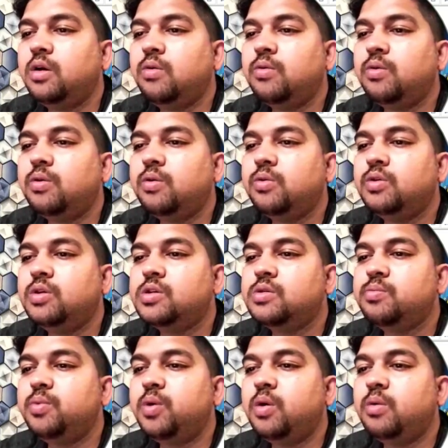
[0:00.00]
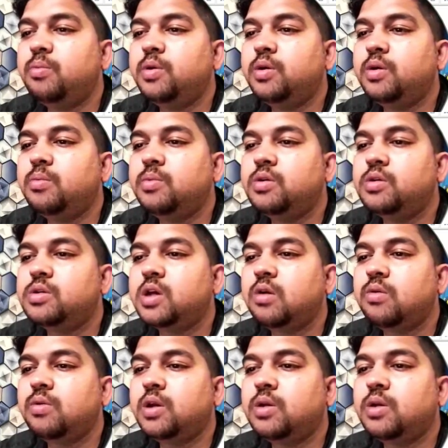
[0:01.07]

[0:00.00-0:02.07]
Now go to this bond parameters,